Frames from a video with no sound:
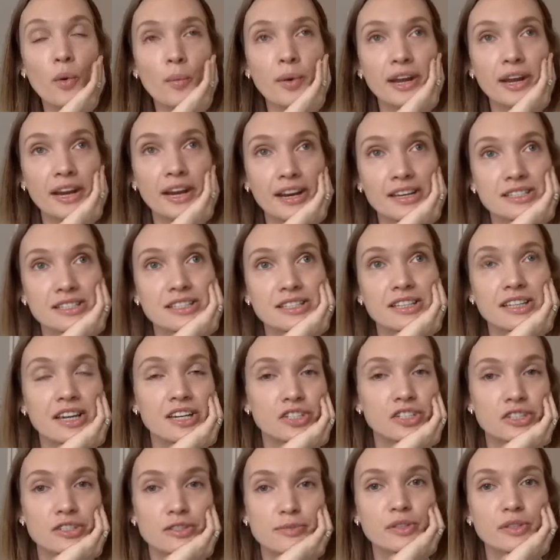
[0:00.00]
many
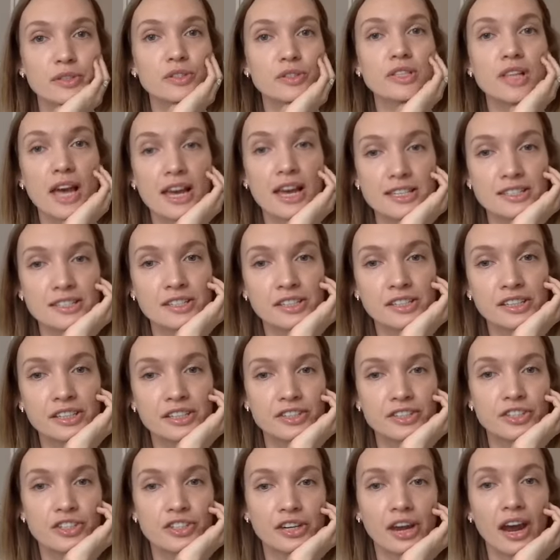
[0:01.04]
cancellations because last year in
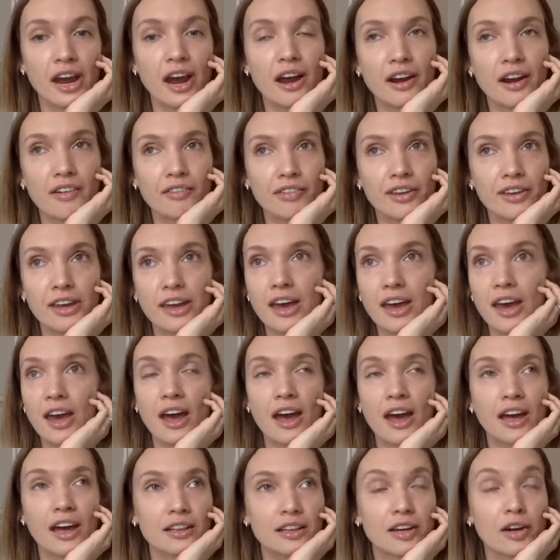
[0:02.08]
Chicago we
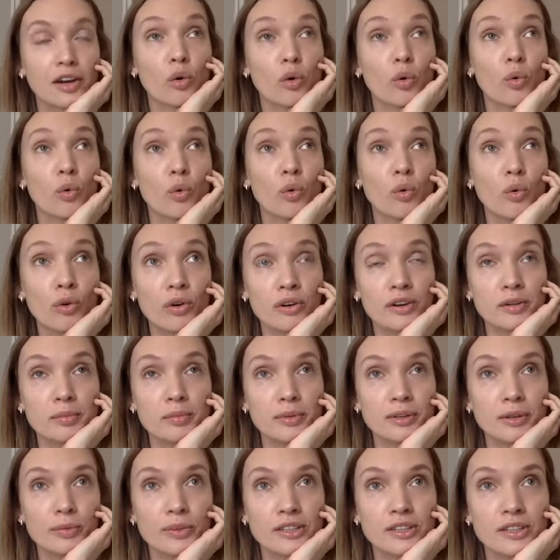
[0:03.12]
had like
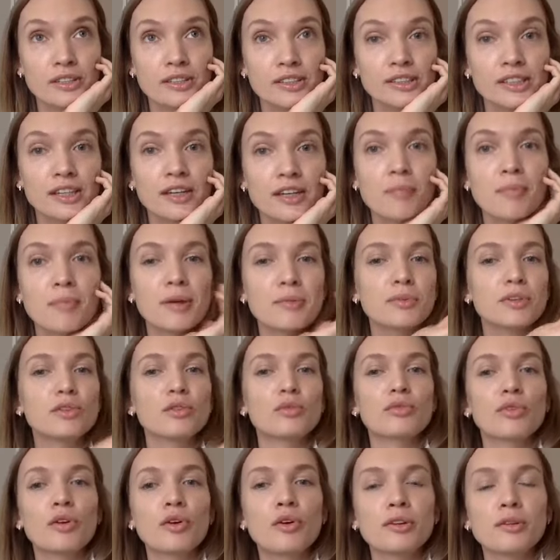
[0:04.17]
horrible winter. Maybe
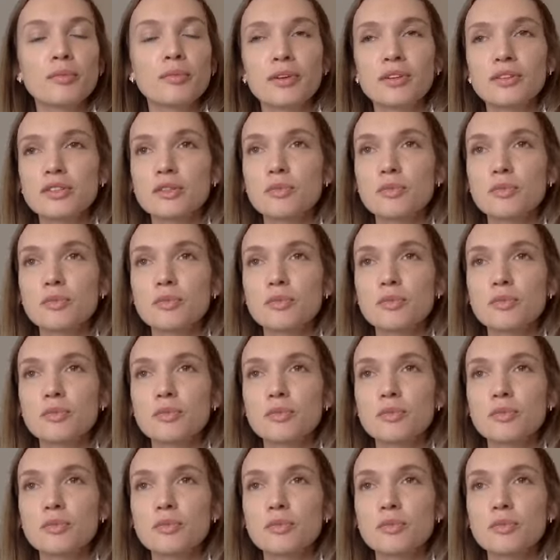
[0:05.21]
you've heard about this